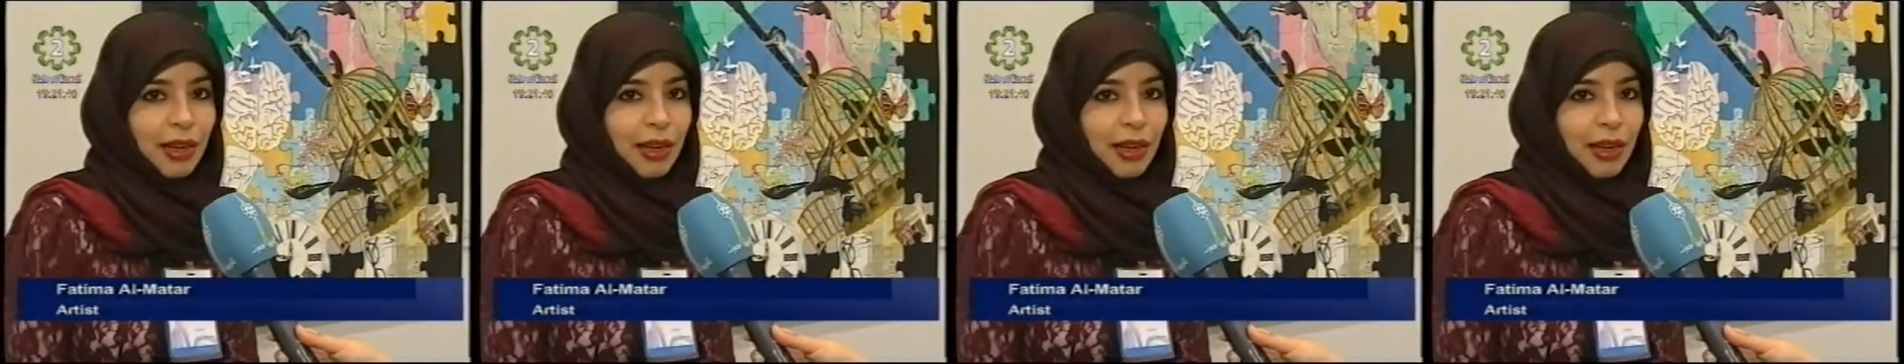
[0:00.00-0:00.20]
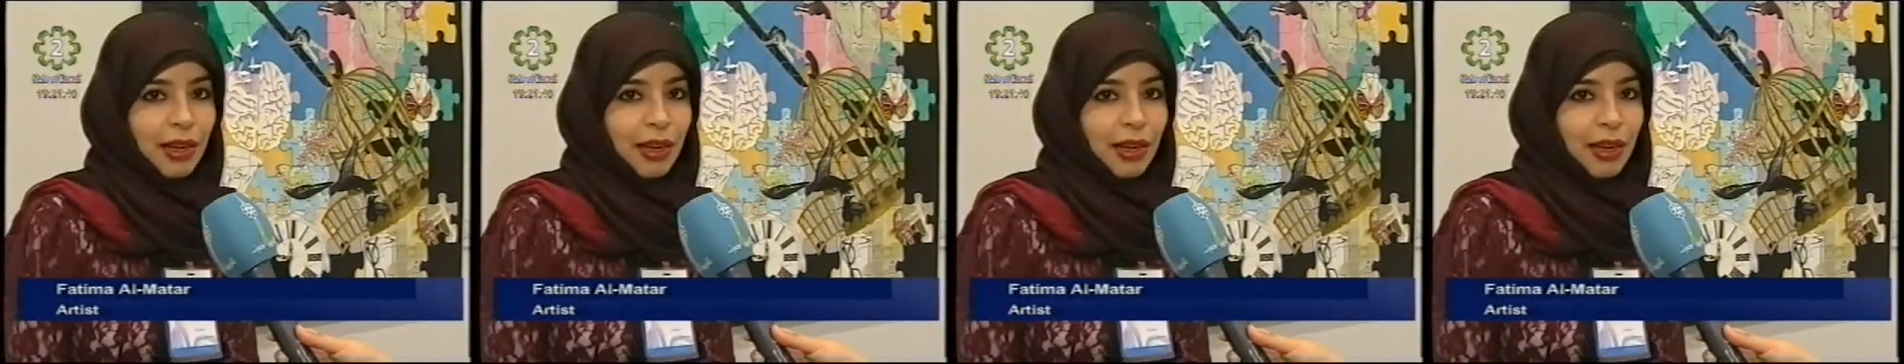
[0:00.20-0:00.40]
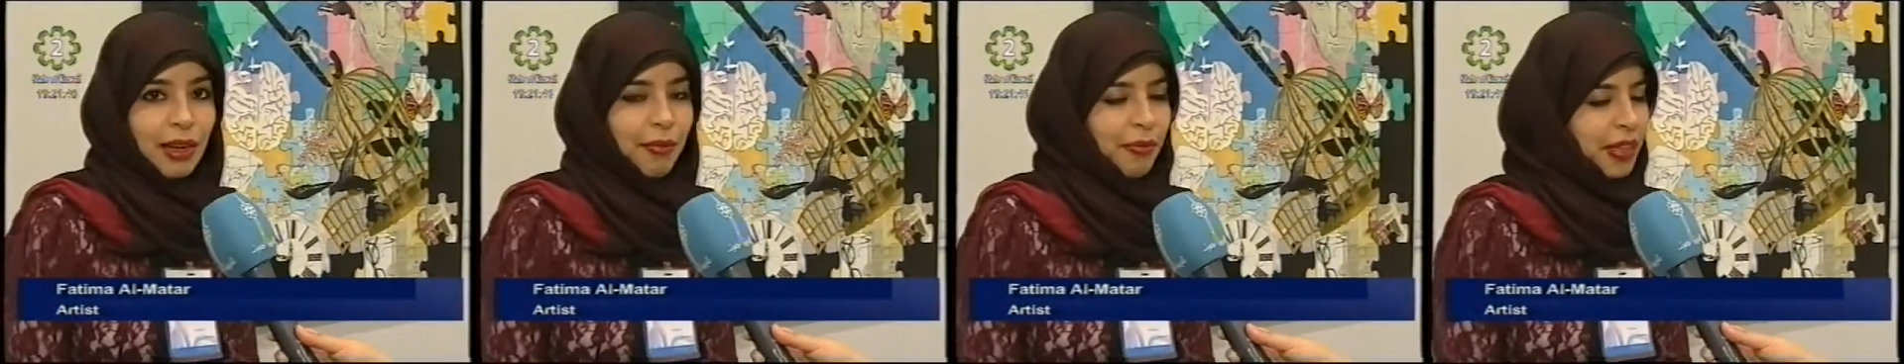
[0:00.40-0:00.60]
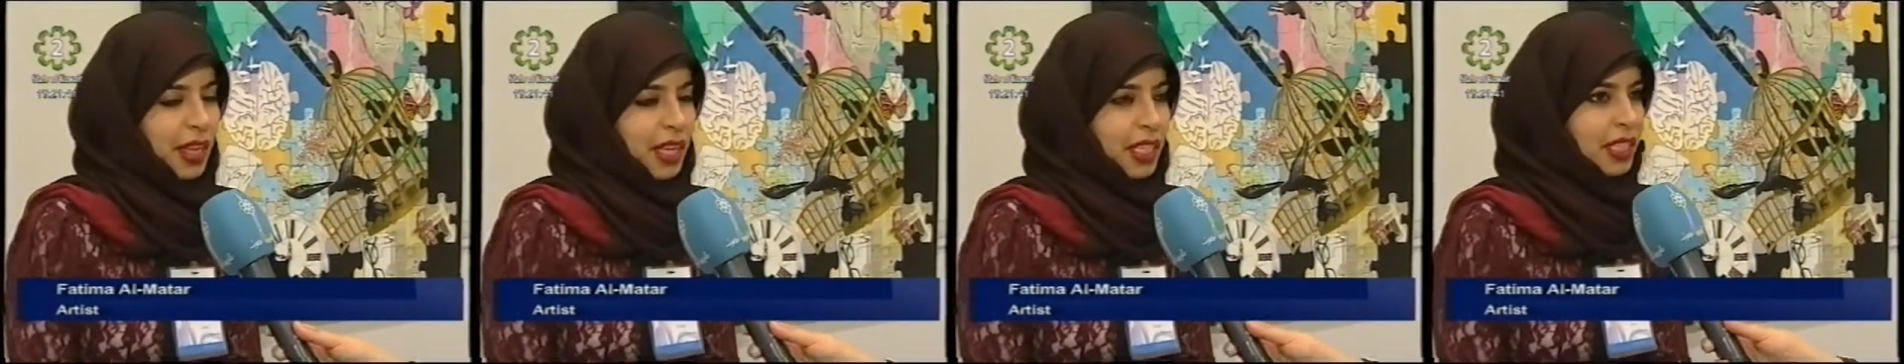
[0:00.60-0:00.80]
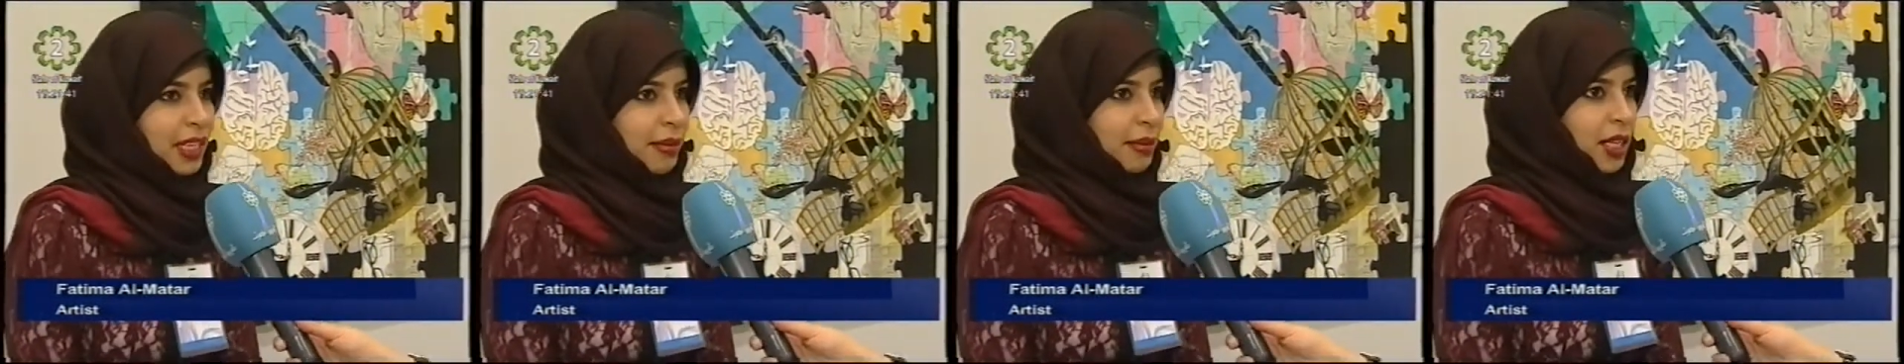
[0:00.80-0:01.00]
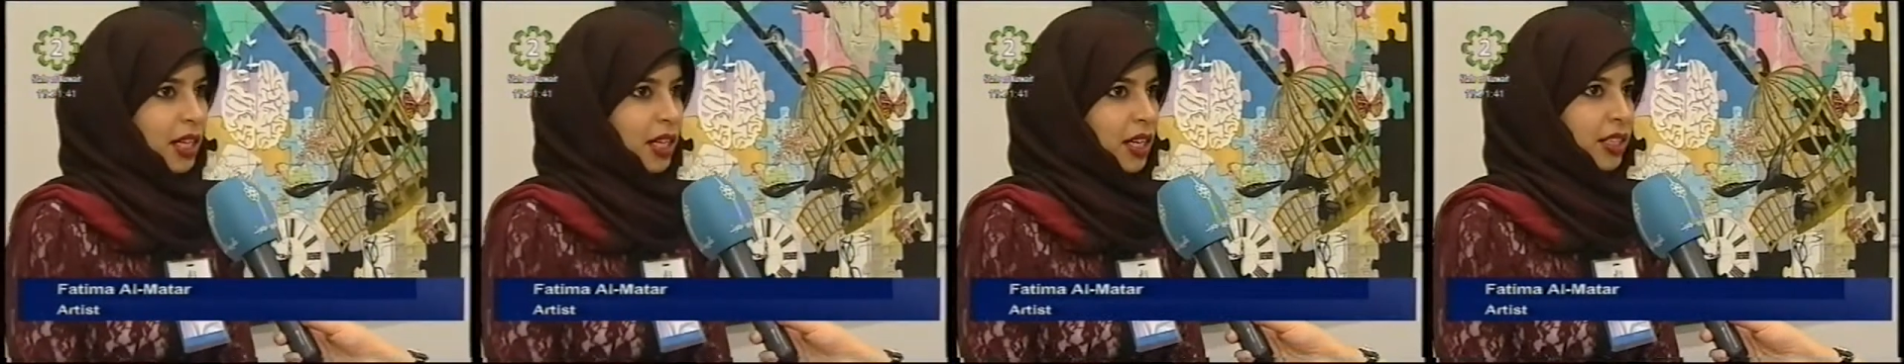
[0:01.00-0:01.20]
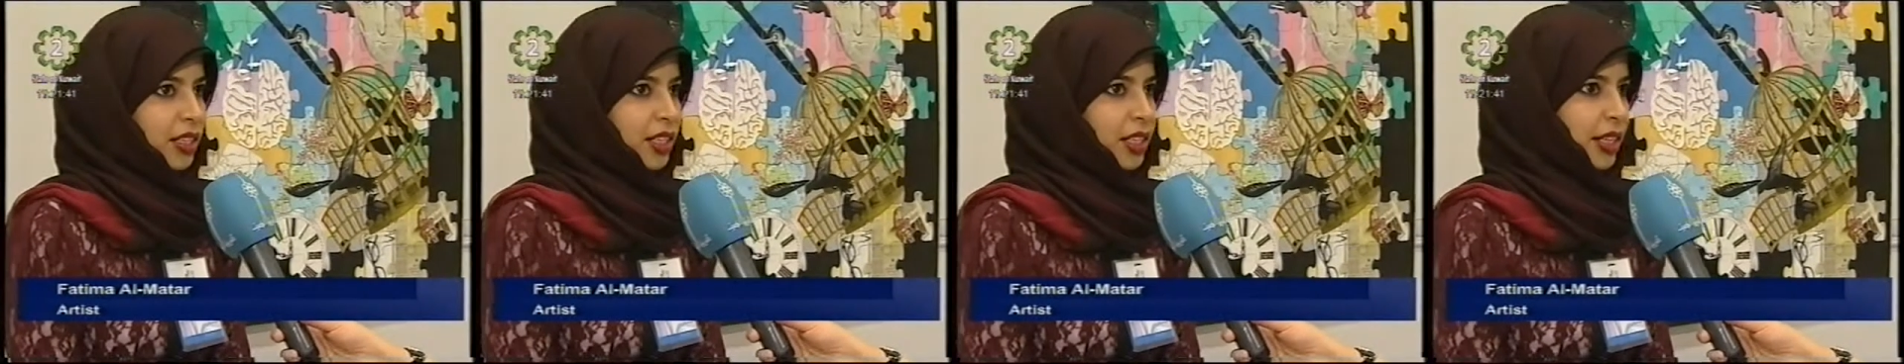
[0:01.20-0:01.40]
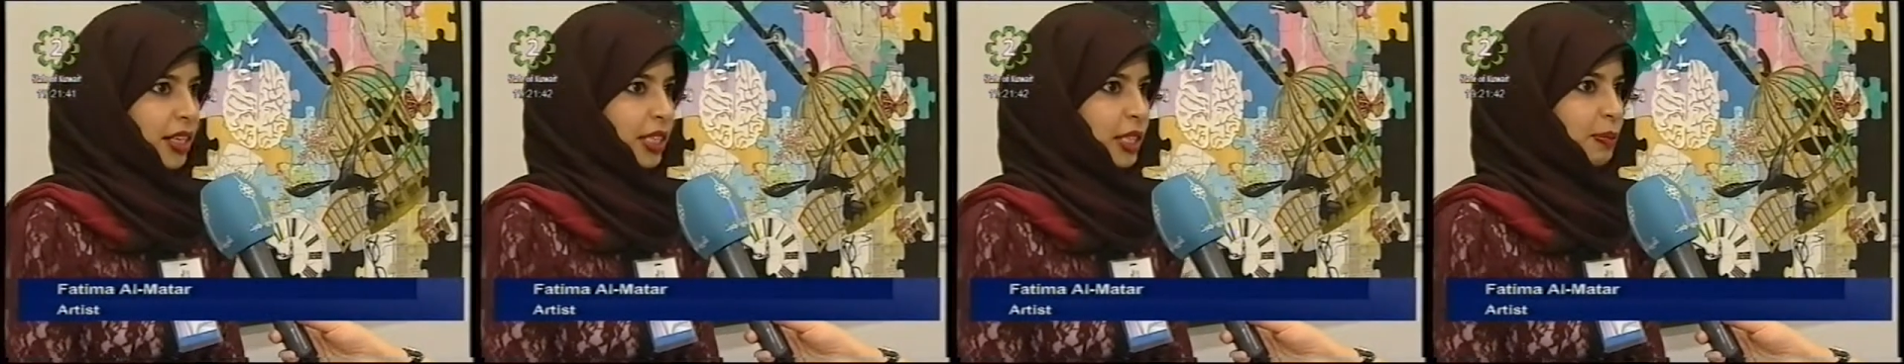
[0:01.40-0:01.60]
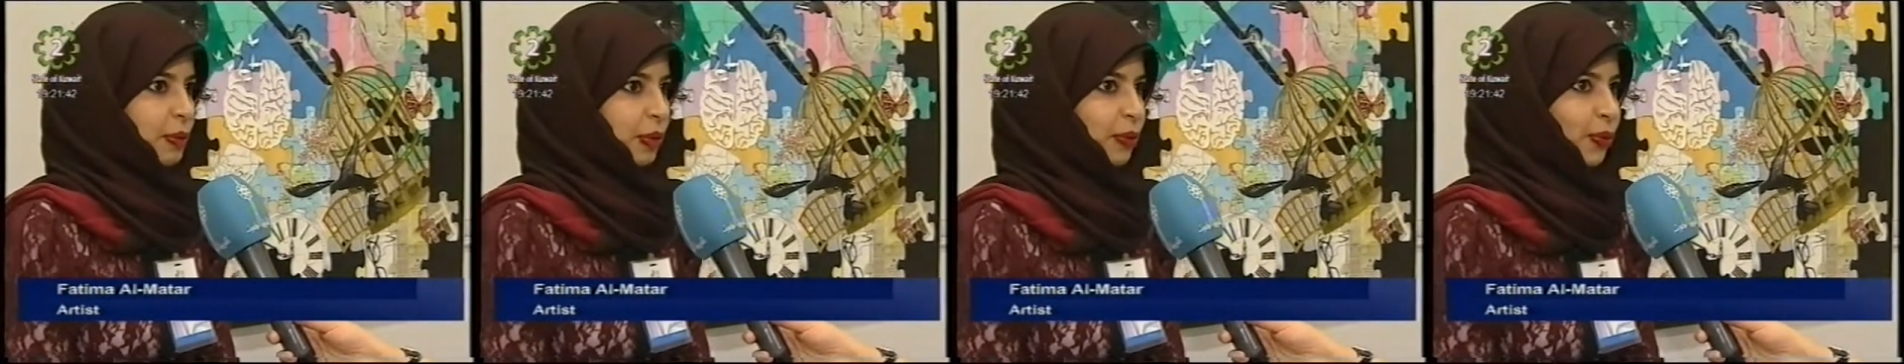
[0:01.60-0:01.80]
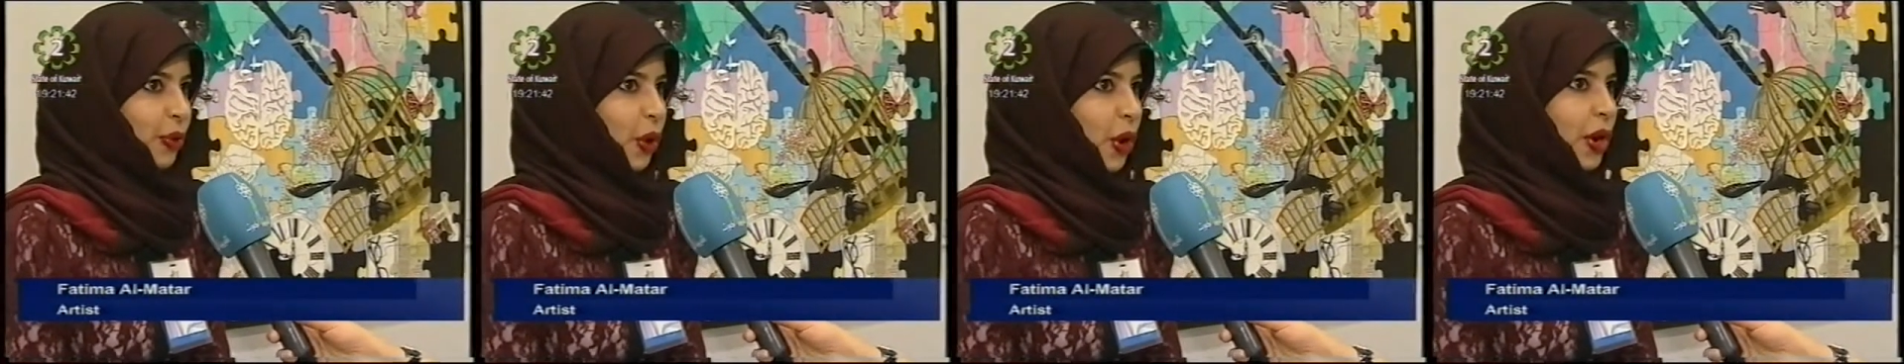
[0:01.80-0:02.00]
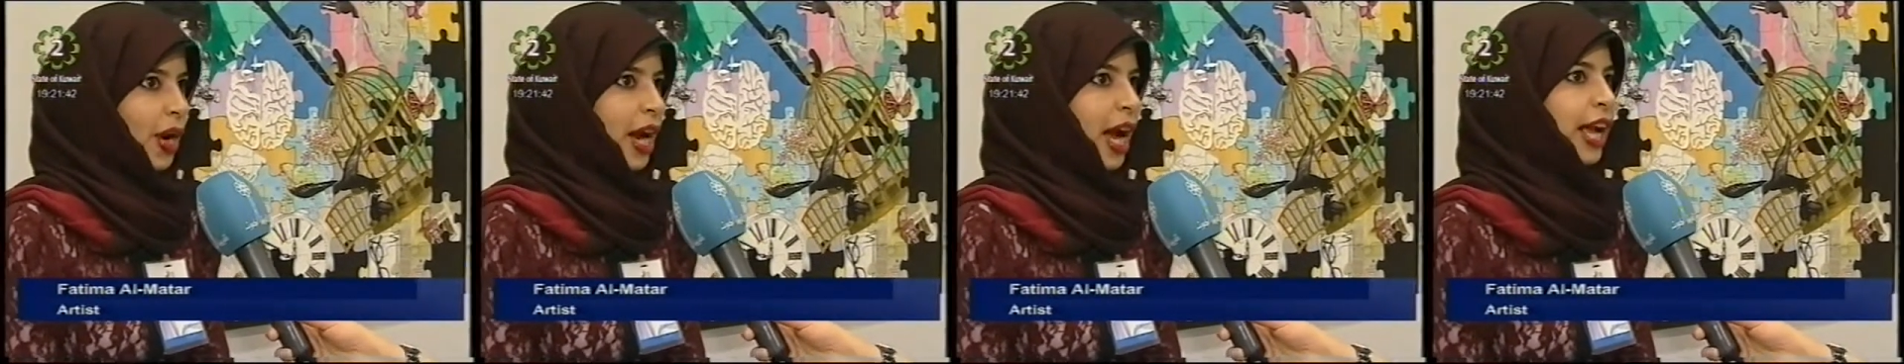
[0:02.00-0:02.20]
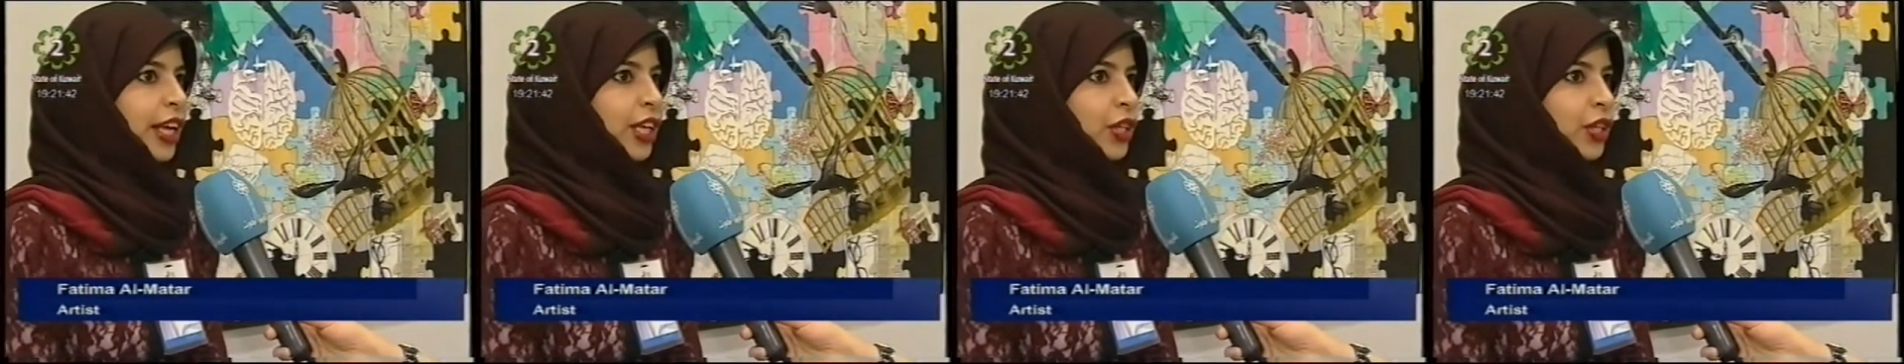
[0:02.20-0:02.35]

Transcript: done something similar to this before.